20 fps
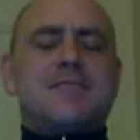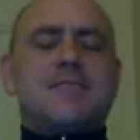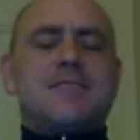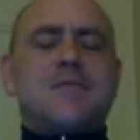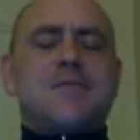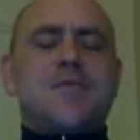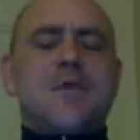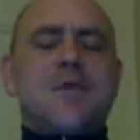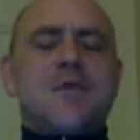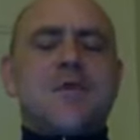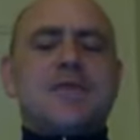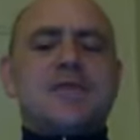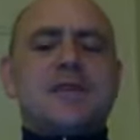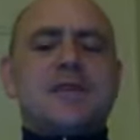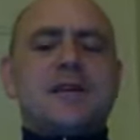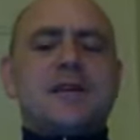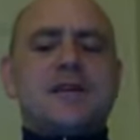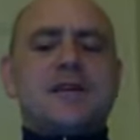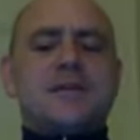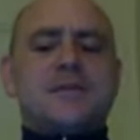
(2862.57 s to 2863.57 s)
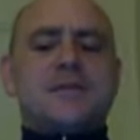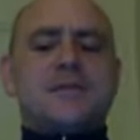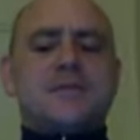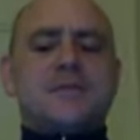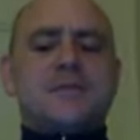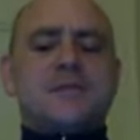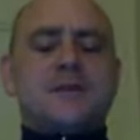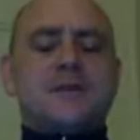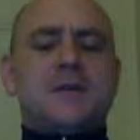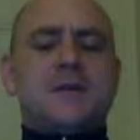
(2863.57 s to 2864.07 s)
One more time.
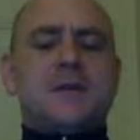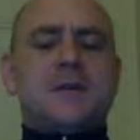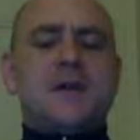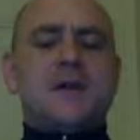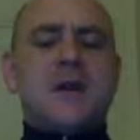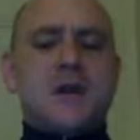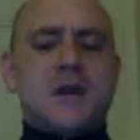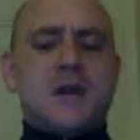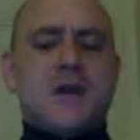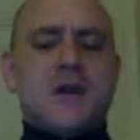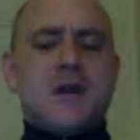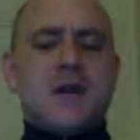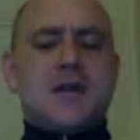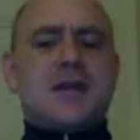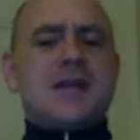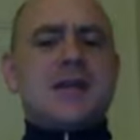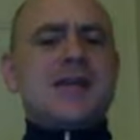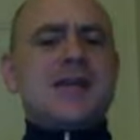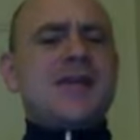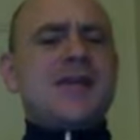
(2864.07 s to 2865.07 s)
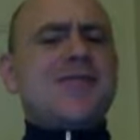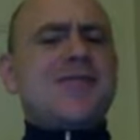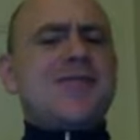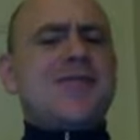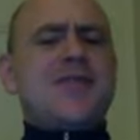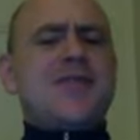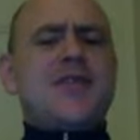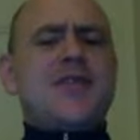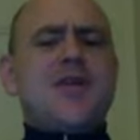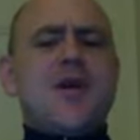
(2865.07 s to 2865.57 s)

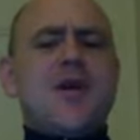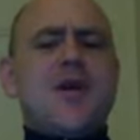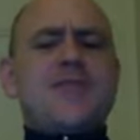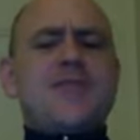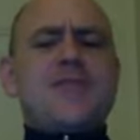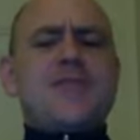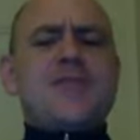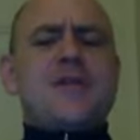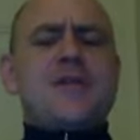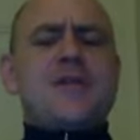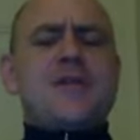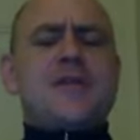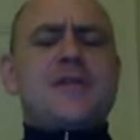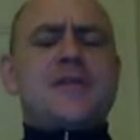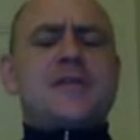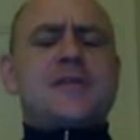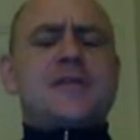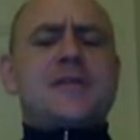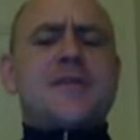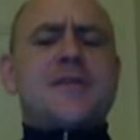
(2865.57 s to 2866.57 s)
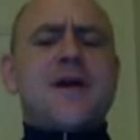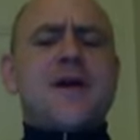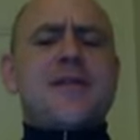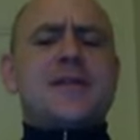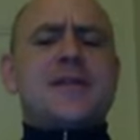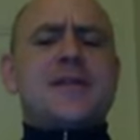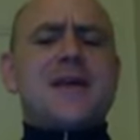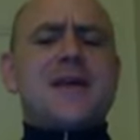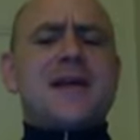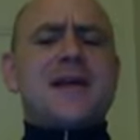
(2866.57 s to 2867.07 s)
Even though I'm nervous
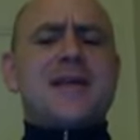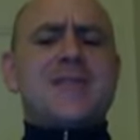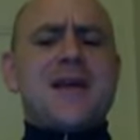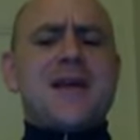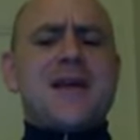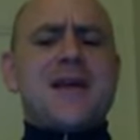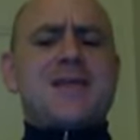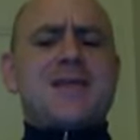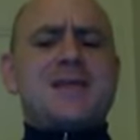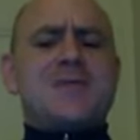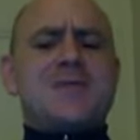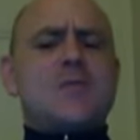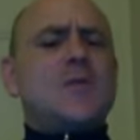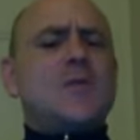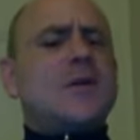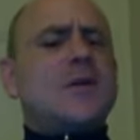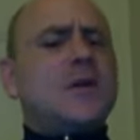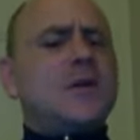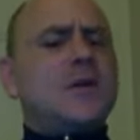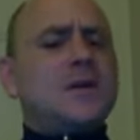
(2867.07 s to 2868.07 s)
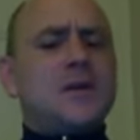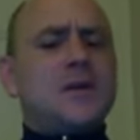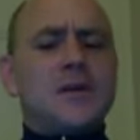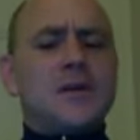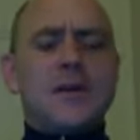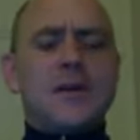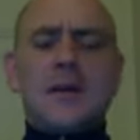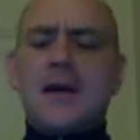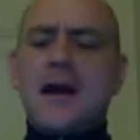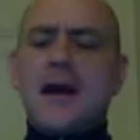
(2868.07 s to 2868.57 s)
about getting back to work,
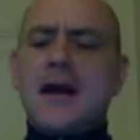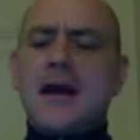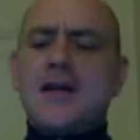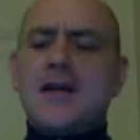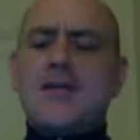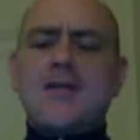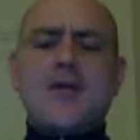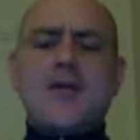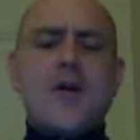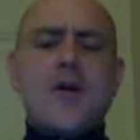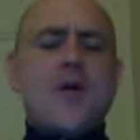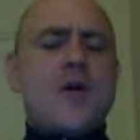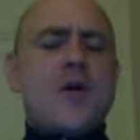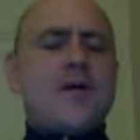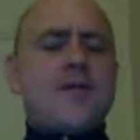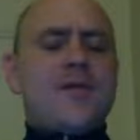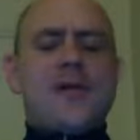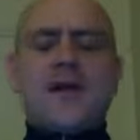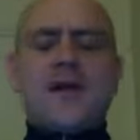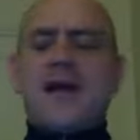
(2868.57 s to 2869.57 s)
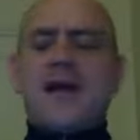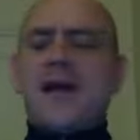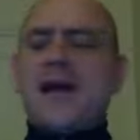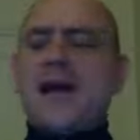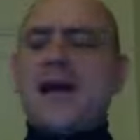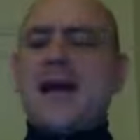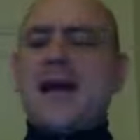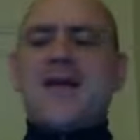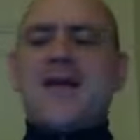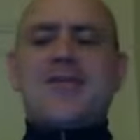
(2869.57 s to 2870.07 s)
I know I'm going to
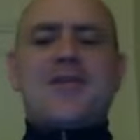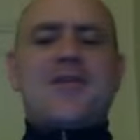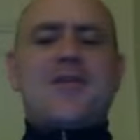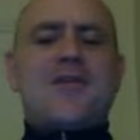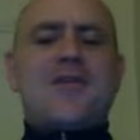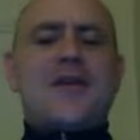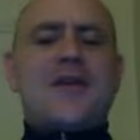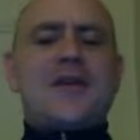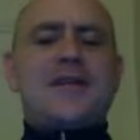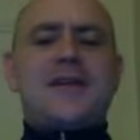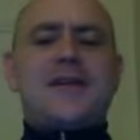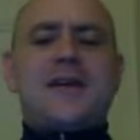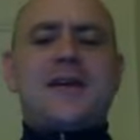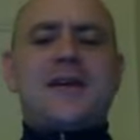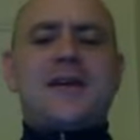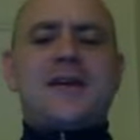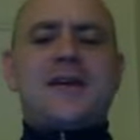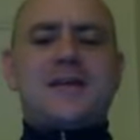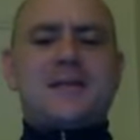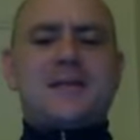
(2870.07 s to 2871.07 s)
have a great day.